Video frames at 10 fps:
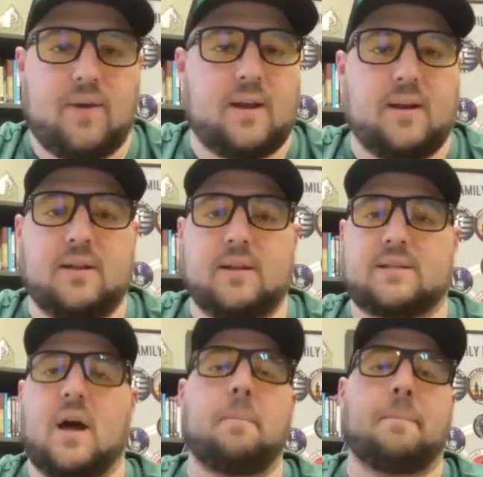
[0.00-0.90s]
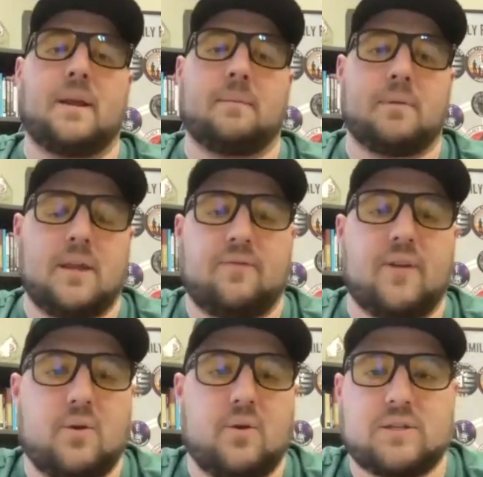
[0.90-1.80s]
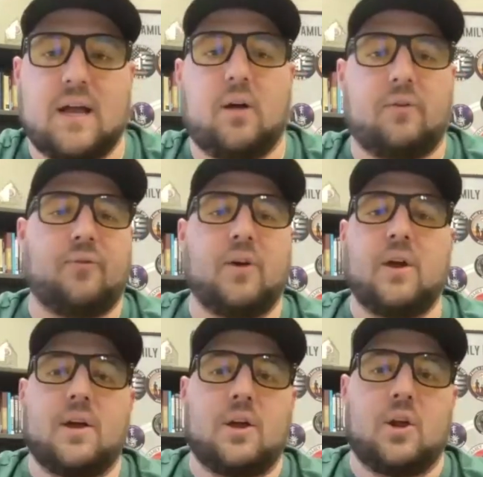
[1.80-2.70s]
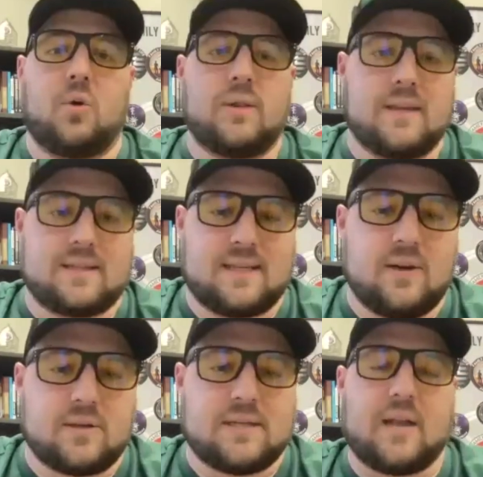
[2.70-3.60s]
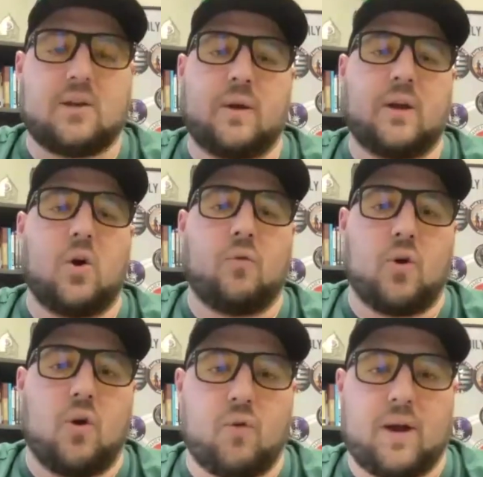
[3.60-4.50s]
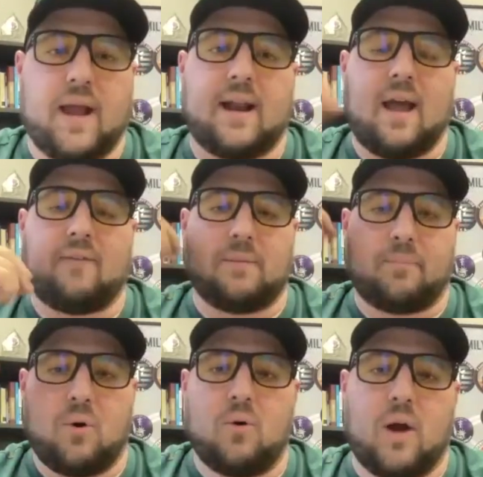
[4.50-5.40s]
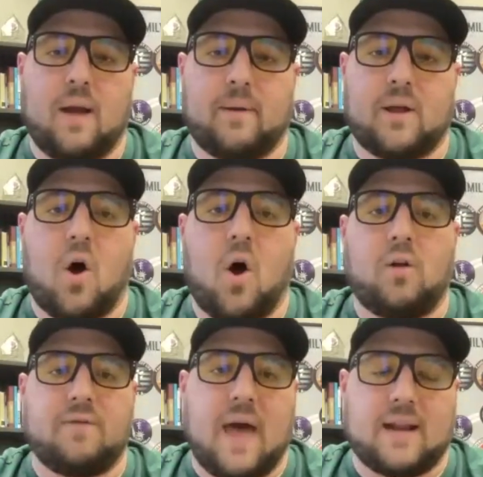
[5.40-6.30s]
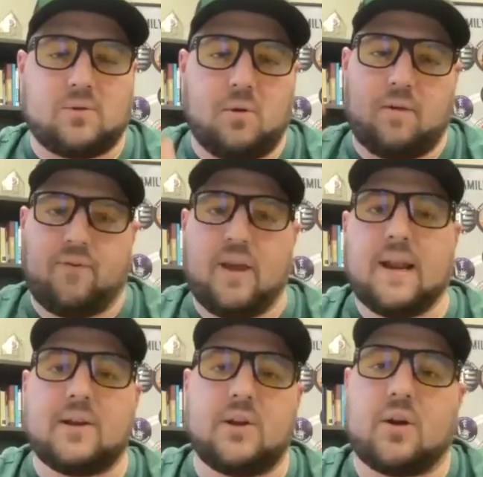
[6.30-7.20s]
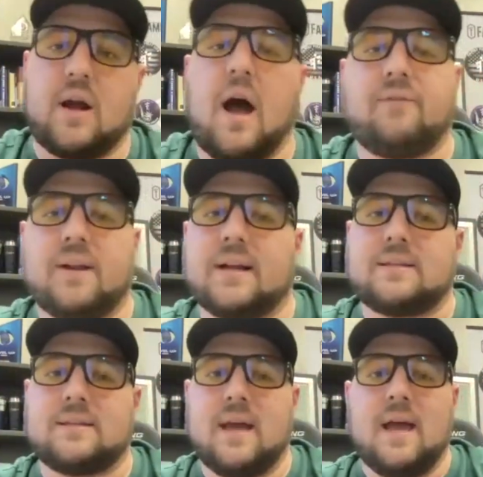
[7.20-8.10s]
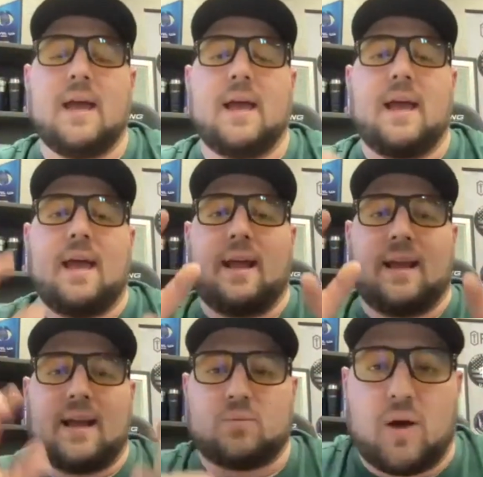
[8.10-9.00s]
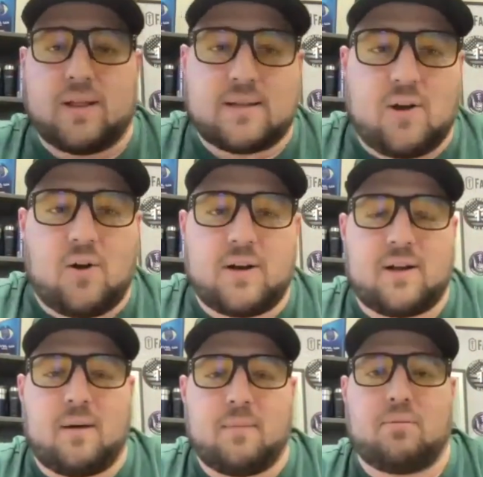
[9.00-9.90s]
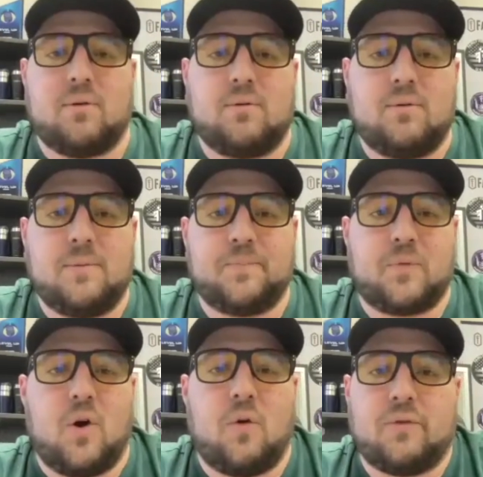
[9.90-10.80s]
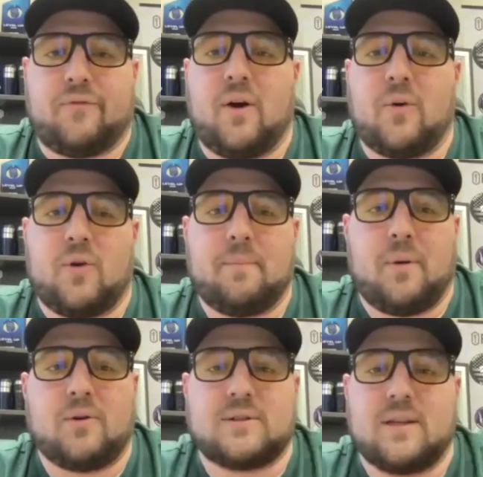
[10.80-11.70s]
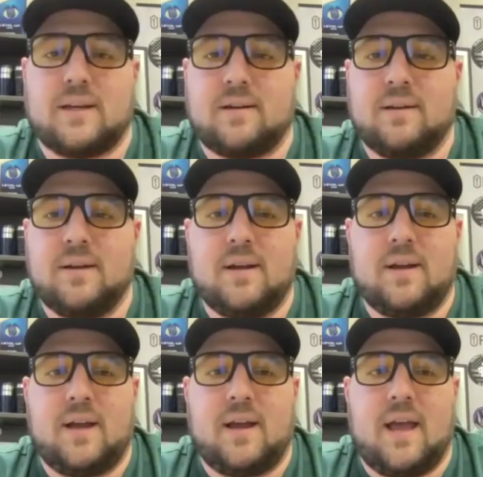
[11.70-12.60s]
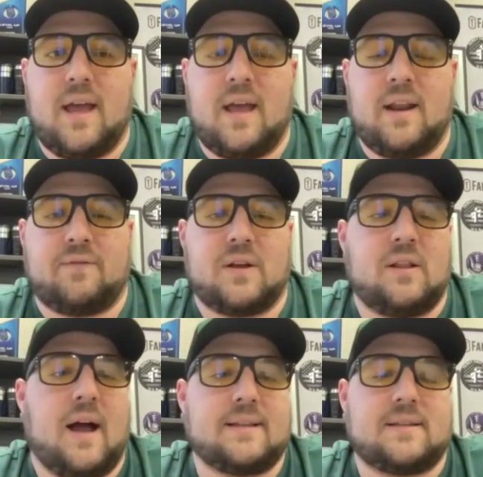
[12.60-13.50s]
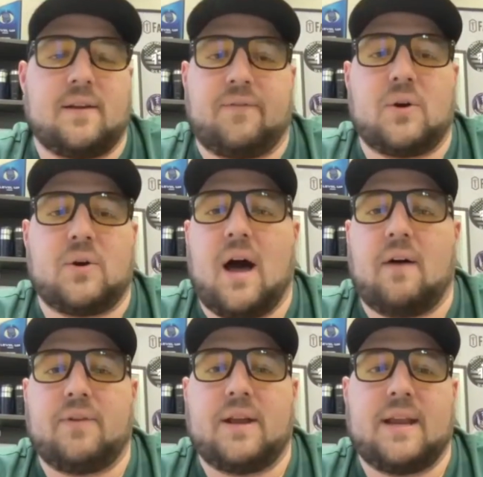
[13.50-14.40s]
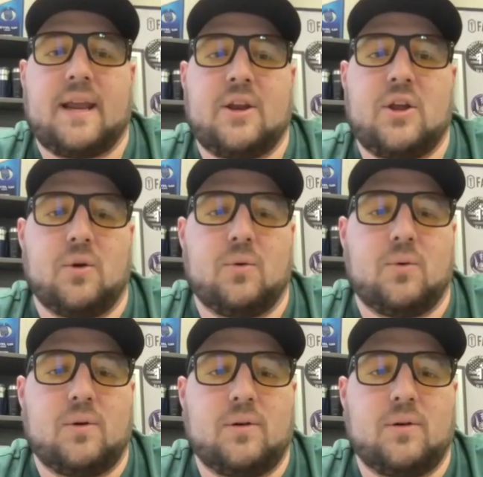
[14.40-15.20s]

in this company, belief in yourself, the skill set, doing it over and over again and having the programming, like all of that is going to feed into your confidence. And guess what? That's all going to come through over the phone or in person. And if the client's going to feel confident in you,